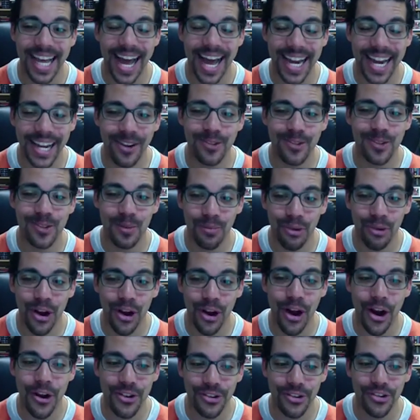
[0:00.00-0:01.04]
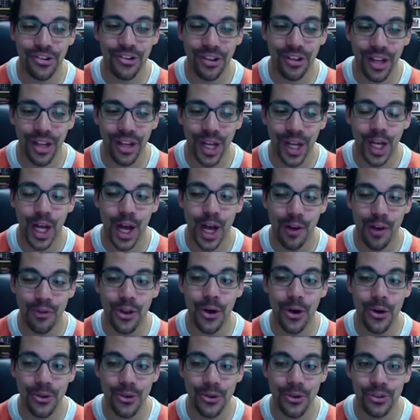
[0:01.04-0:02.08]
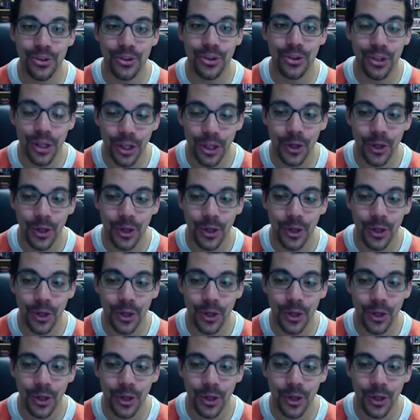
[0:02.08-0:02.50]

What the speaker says: and hears the prayers of those